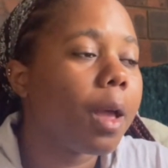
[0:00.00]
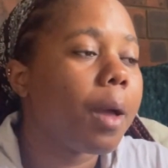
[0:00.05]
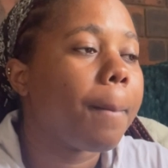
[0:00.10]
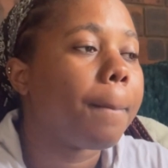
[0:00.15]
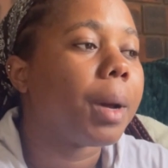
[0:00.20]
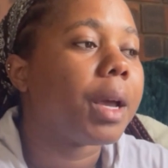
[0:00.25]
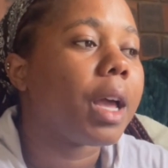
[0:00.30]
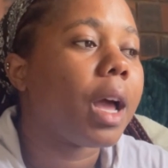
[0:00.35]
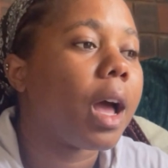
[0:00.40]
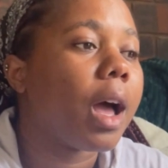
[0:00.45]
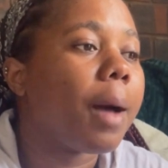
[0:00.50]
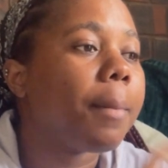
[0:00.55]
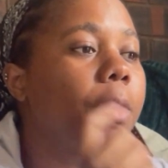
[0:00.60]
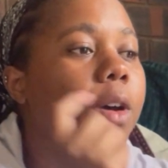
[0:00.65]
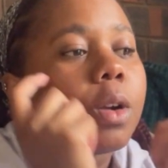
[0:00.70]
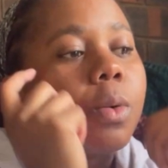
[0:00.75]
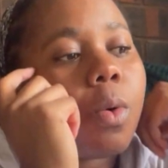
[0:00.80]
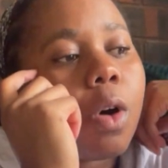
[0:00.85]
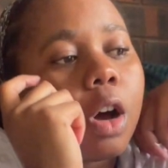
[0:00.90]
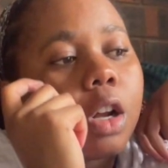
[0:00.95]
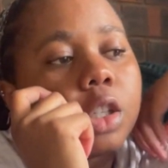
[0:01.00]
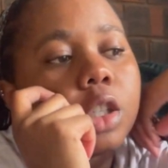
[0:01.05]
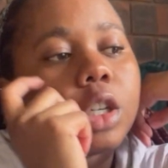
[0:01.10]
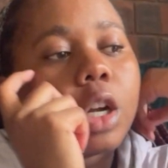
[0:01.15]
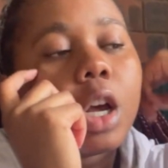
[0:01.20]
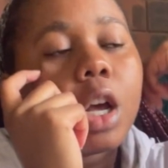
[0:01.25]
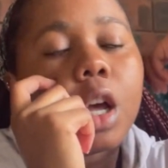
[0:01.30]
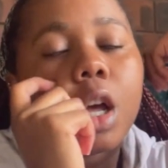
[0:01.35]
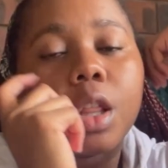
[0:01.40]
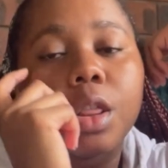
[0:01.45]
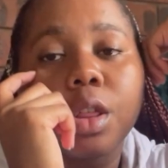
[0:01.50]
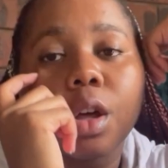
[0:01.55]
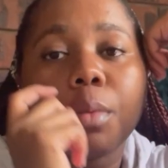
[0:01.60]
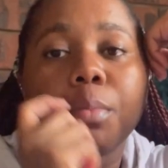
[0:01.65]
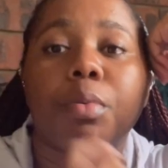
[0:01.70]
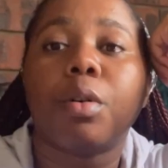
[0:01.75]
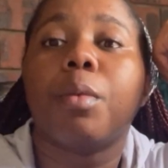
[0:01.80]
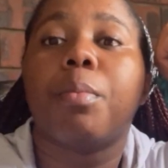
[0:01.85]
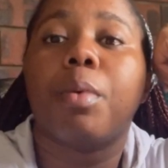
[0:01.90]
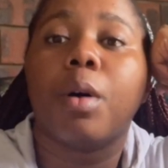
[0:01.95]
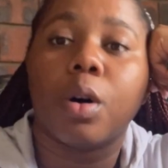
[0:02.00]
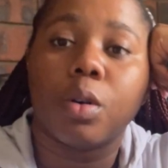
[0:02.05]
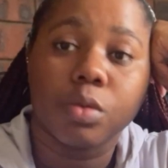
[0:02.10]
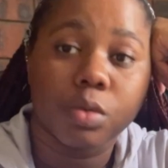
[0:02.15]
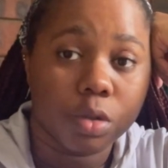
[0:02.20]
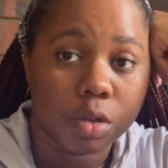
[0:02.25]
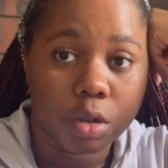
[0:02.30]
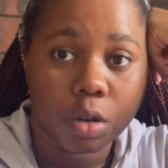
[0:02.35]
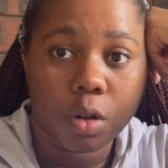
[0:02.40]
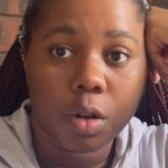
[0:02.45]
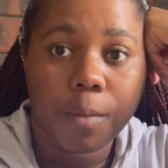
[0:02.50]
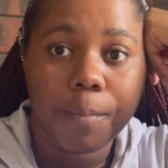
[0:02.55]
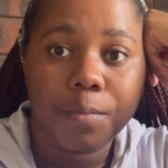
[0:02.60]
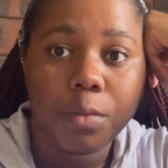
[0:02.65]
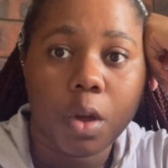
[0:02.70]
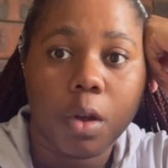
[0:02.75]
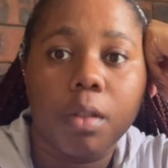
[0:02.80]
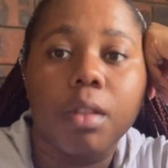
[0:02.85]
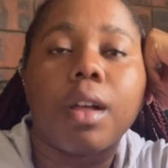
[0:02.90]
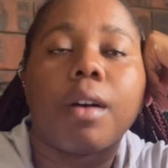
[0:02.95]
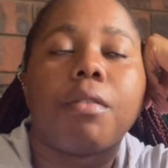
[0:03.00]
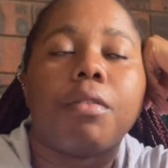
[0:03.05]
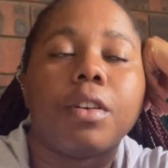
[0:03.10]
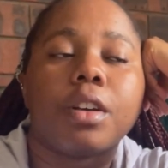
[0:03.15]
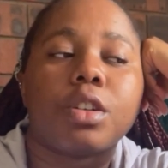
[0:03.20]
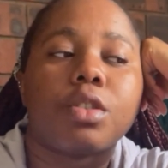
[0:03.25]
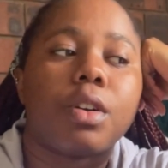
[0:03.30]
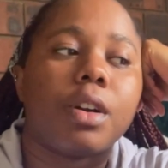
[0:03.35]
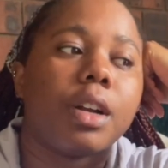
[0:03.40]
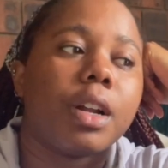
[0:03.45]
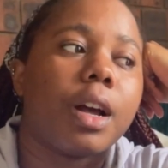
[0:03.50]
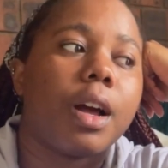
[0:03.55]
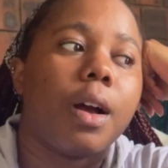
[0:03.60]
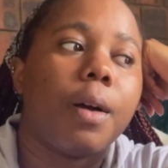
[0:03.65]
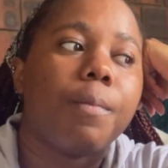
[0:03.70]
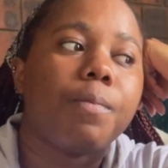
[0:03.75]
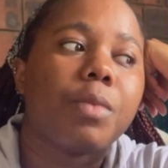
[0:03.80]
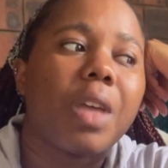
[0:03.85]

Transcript: But yeah, I'm gonna watch The Proposal on Netflix right now.